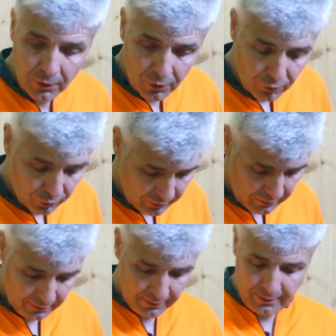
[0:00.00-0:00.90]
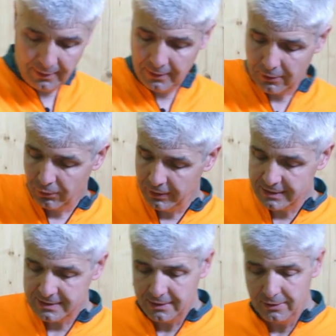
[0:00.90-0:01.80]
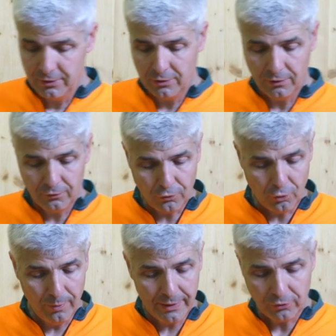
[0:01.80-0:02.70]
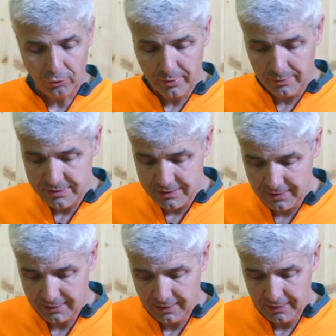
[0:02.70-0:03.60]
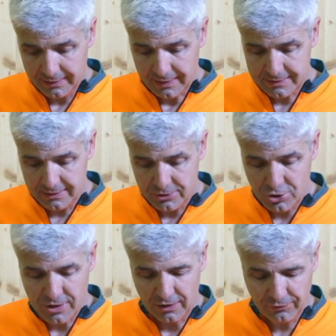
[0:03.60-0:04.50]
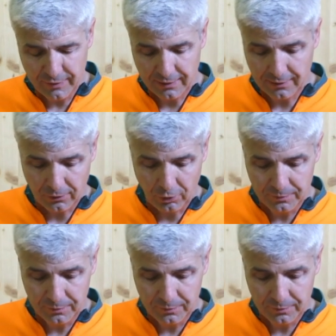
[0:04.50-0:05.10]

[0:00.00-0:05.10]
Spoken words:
I look at the file from above so that I can maintain an optimal sharpening angle.